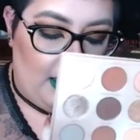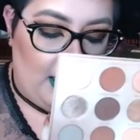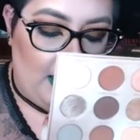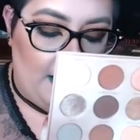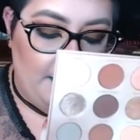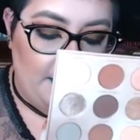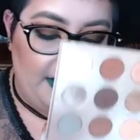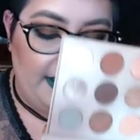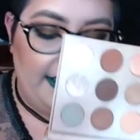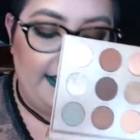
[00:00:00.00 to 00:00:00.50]
I'm
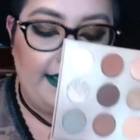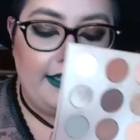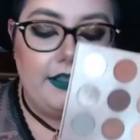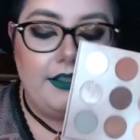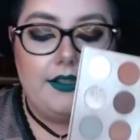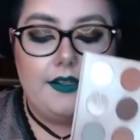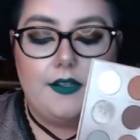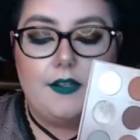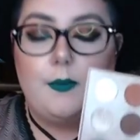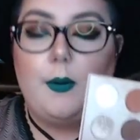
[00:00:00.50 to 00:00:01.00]
going to get
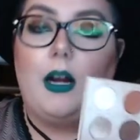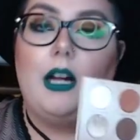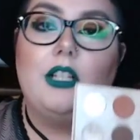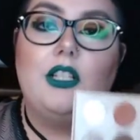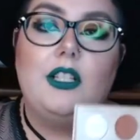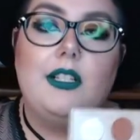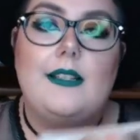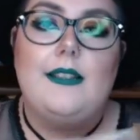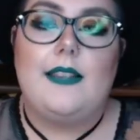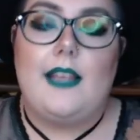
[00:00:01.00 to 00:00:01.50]
into
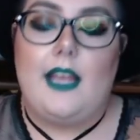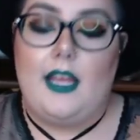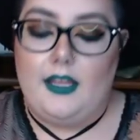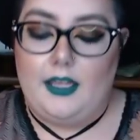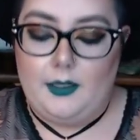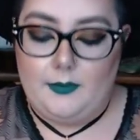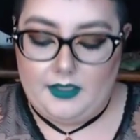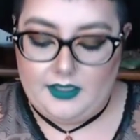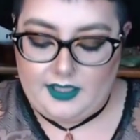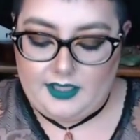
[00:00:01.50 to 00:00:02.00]
swatches, and then
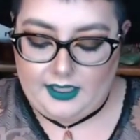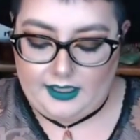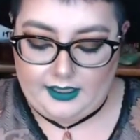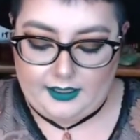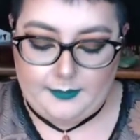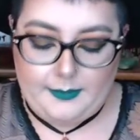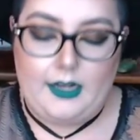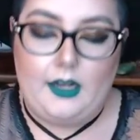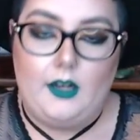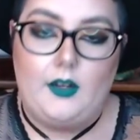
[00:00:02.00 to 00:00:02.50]
I'm going to talk
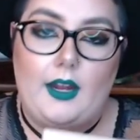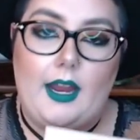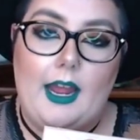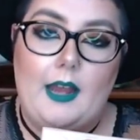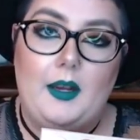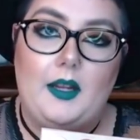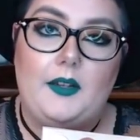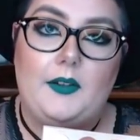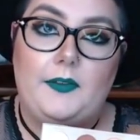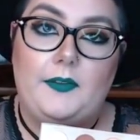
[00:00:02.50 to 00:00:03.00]
about how
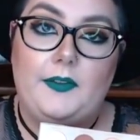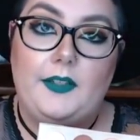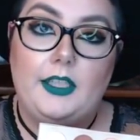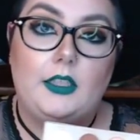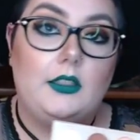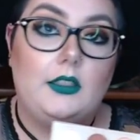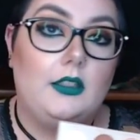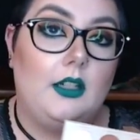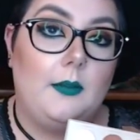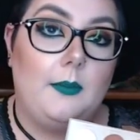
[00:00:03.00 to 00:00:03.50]
I
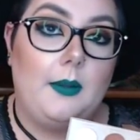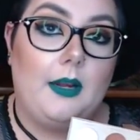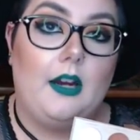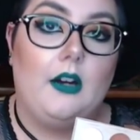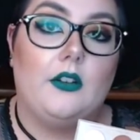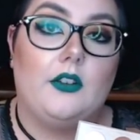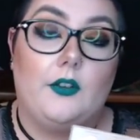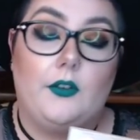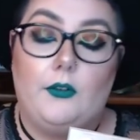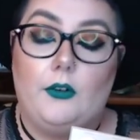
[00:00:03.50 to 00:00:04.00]
feel
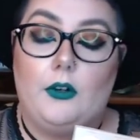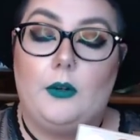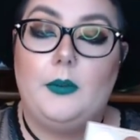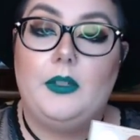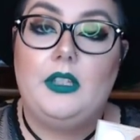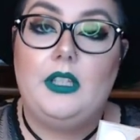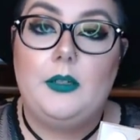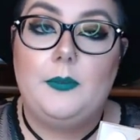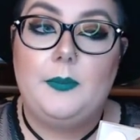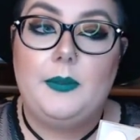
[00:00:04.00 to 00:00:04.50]
about the
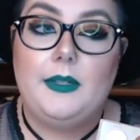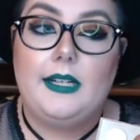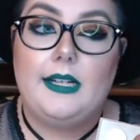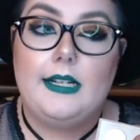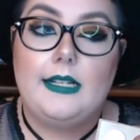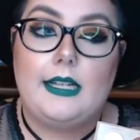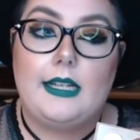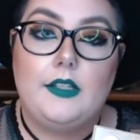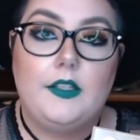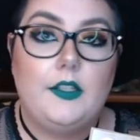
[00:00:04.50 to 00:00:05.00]
formula,
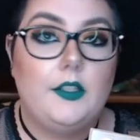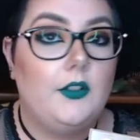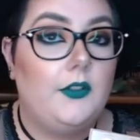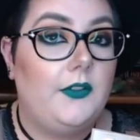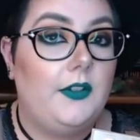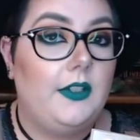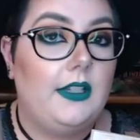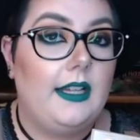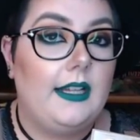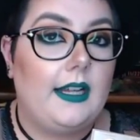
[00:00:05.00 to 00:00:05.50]
because I do
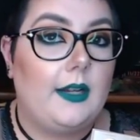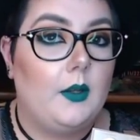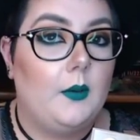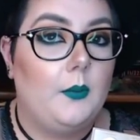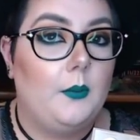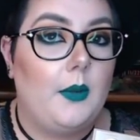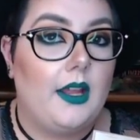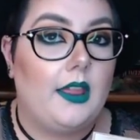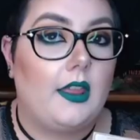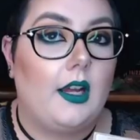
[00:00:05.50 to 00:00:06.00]
feel like
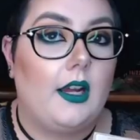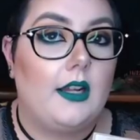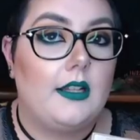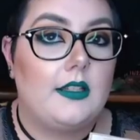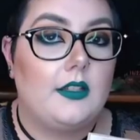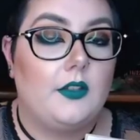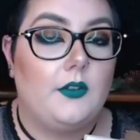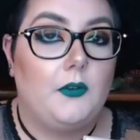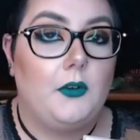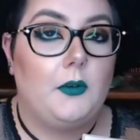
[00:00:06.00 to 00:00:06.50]
my thoughts
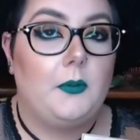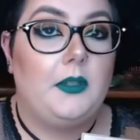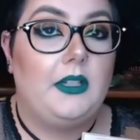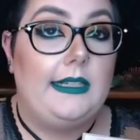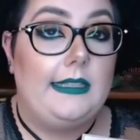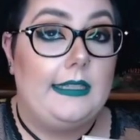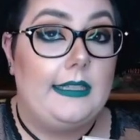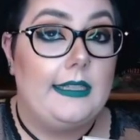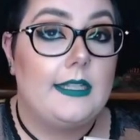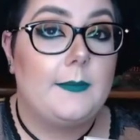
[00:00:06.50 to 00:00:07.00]
on the formula
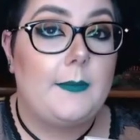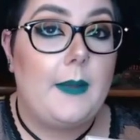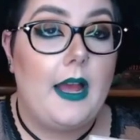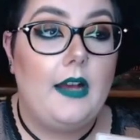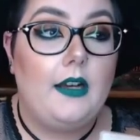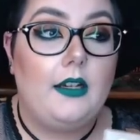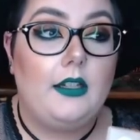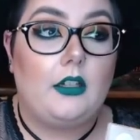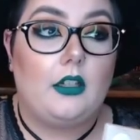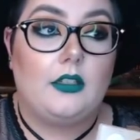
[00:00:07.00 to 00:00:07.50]
in this
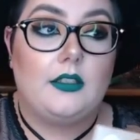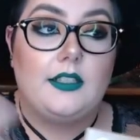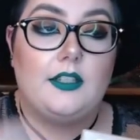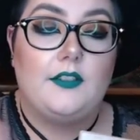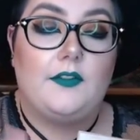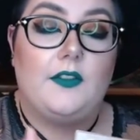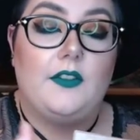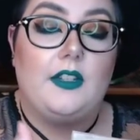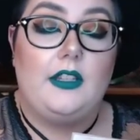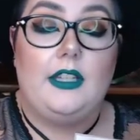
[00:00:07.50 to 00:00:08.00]
palette are
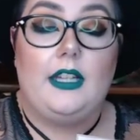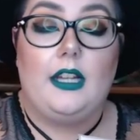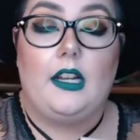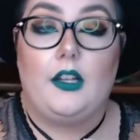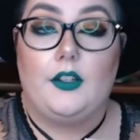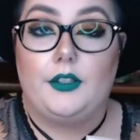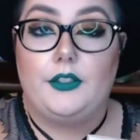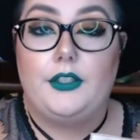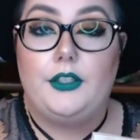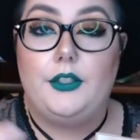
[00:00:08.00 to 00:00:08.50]
different than the
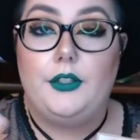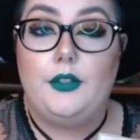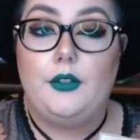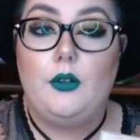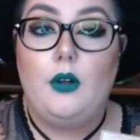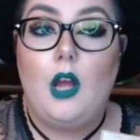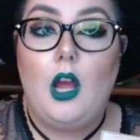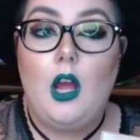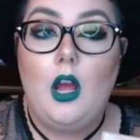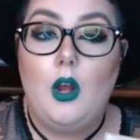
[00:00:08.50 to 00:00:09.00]
other
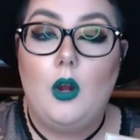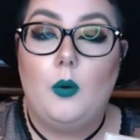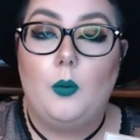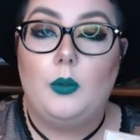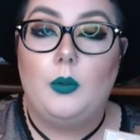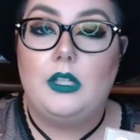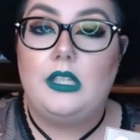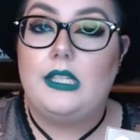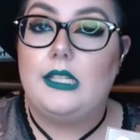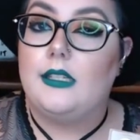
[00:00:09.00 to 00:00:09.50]
2,
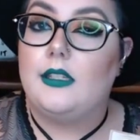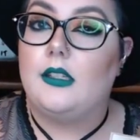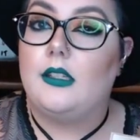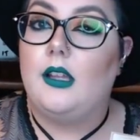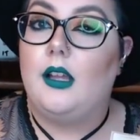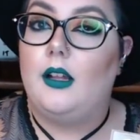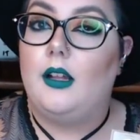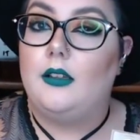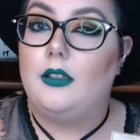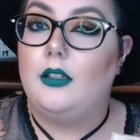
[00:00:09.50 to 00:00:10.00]
which is
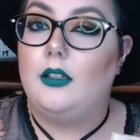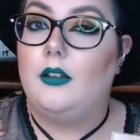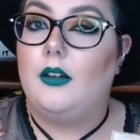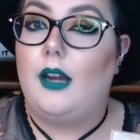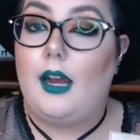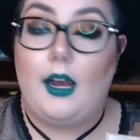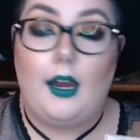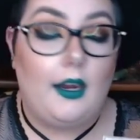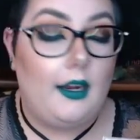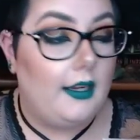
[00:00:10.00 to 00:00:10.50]
a little
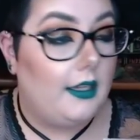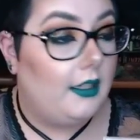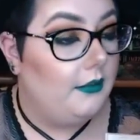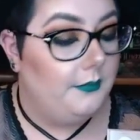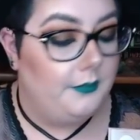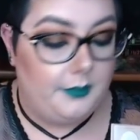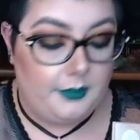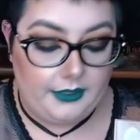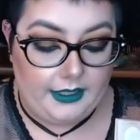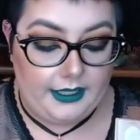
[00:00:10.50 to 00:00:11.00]

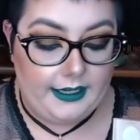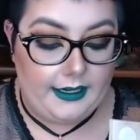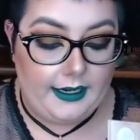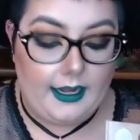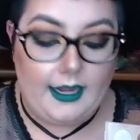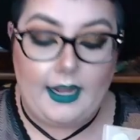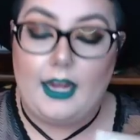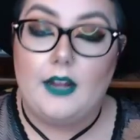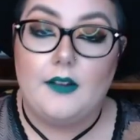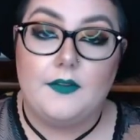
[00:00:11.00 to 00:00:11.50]
odd, but
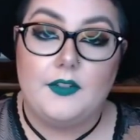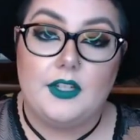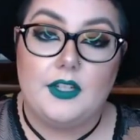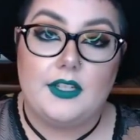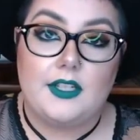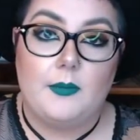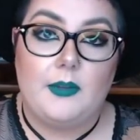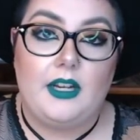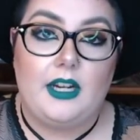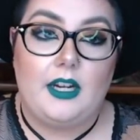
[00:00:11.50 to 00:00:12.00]
just
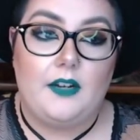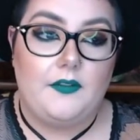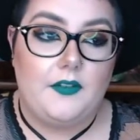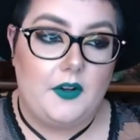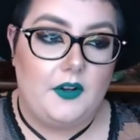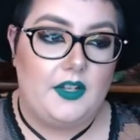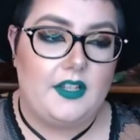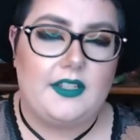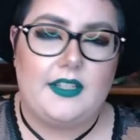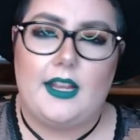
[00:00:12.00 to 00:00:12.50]
something I've
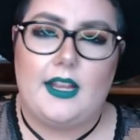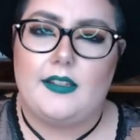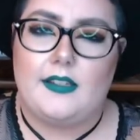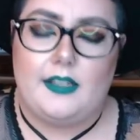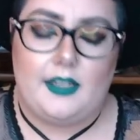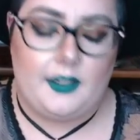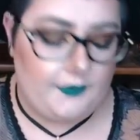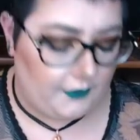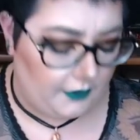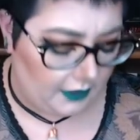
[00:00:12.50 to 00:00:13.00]
noticed testing
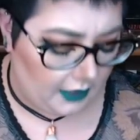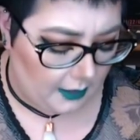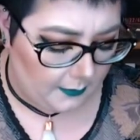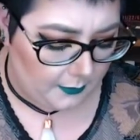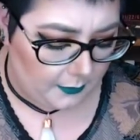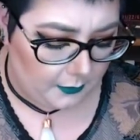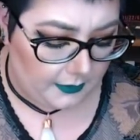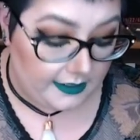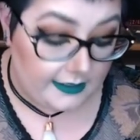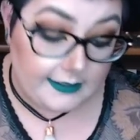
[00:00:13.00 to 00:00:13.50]
it for a
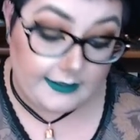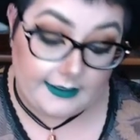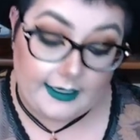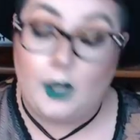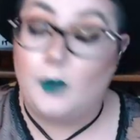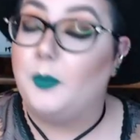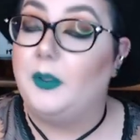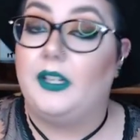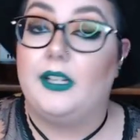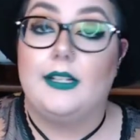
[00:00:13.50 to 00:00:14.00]
couple weeks
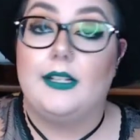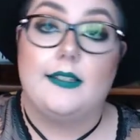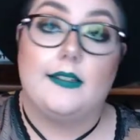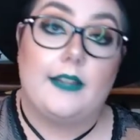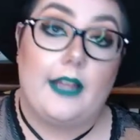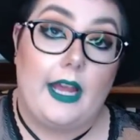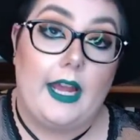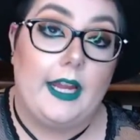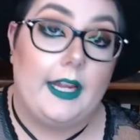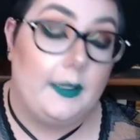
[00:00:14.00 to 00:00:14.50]
now, because
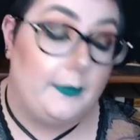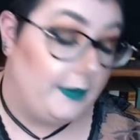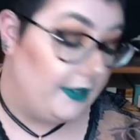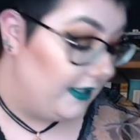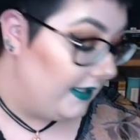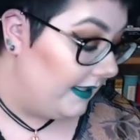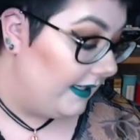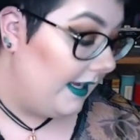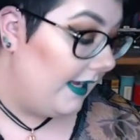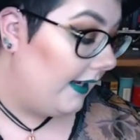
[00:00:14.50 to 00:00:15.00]
I had been
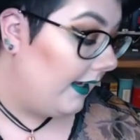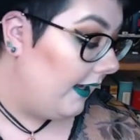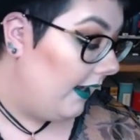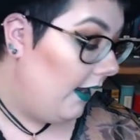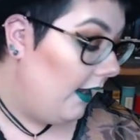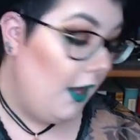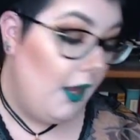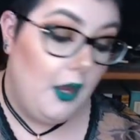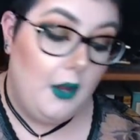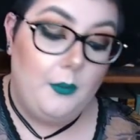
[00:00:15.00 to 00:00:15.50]
sick,
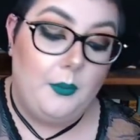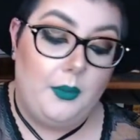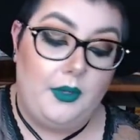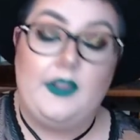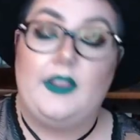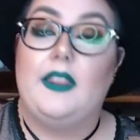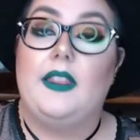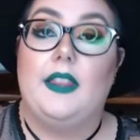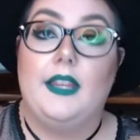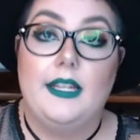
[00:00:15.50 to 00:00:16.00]
but
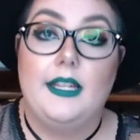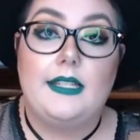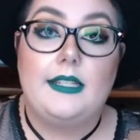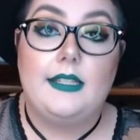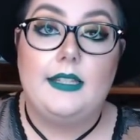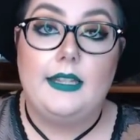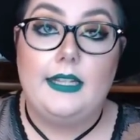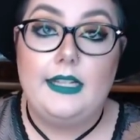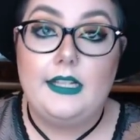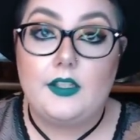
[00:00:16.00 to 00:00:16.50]

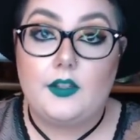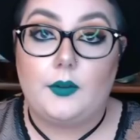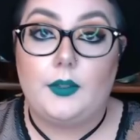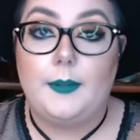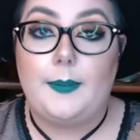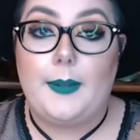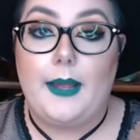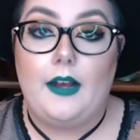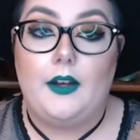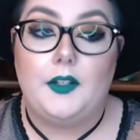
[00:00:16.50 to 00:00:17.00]
these 3
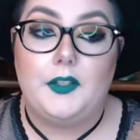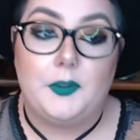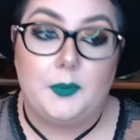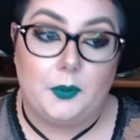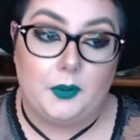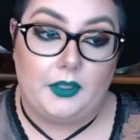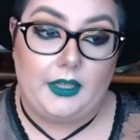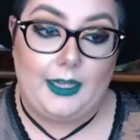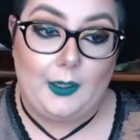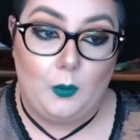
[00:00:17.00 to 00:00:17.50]
palettes
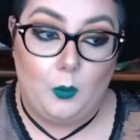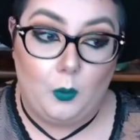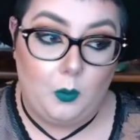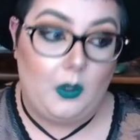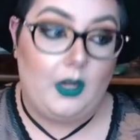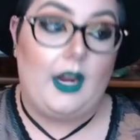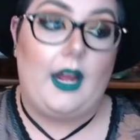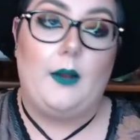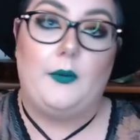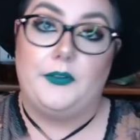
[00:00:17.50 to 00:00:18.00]
were like
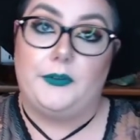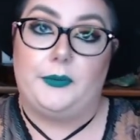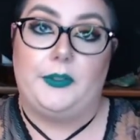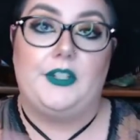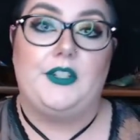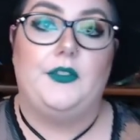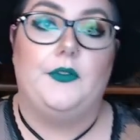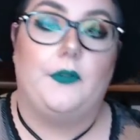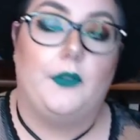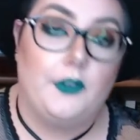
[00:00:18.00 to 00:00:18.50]
what I was
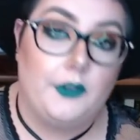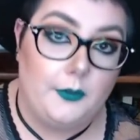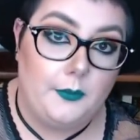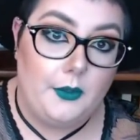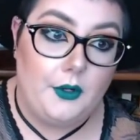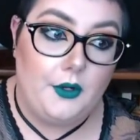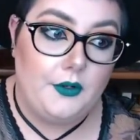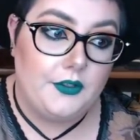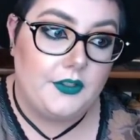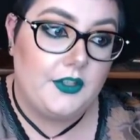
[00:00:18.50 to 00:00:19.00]
reaching for the
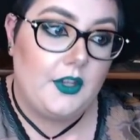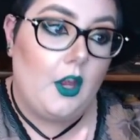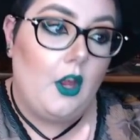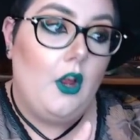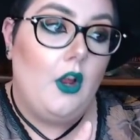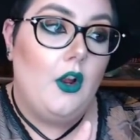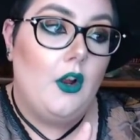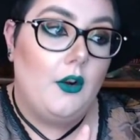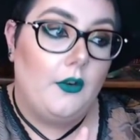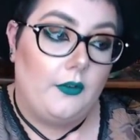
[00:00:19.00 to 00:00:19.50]
most
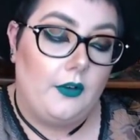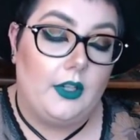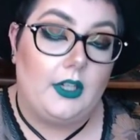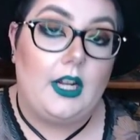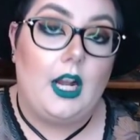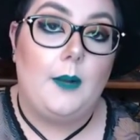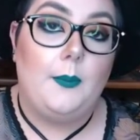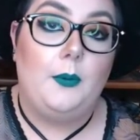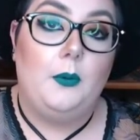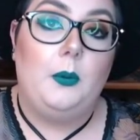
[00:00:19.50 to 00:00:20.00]
for a
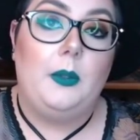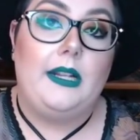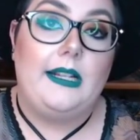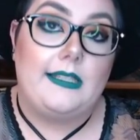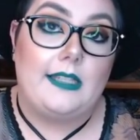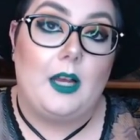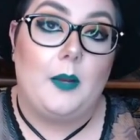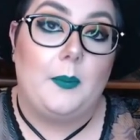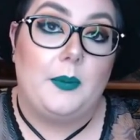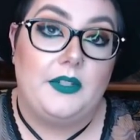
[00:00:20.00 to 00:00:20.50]
couple weeks
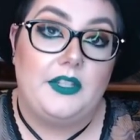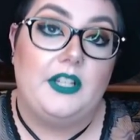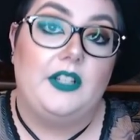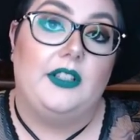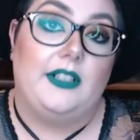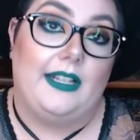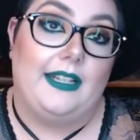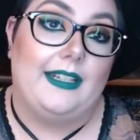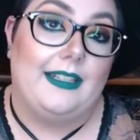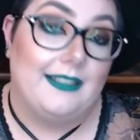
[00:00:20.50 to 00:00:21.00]
up until
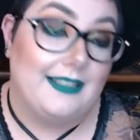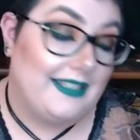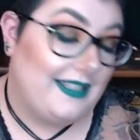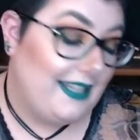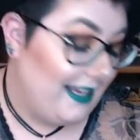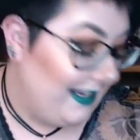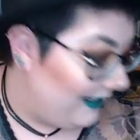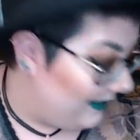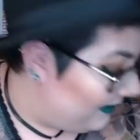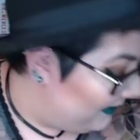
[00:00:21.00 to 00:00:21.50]
getting
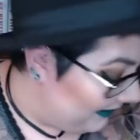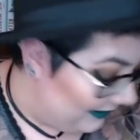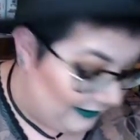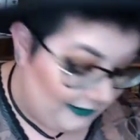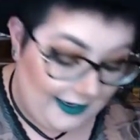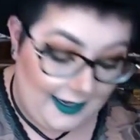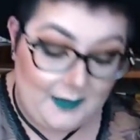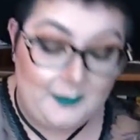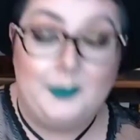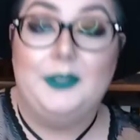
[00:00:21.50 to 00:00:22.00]
sick, so
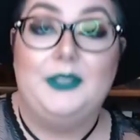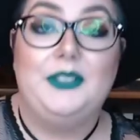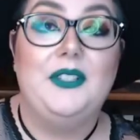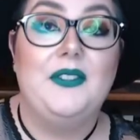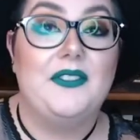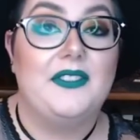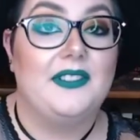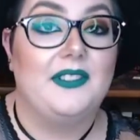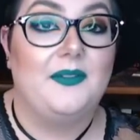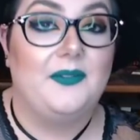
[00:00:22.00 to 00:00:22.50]
I've been
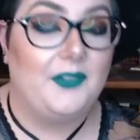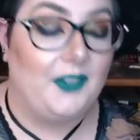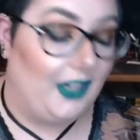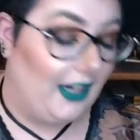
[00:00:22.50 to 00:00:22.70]
using them for a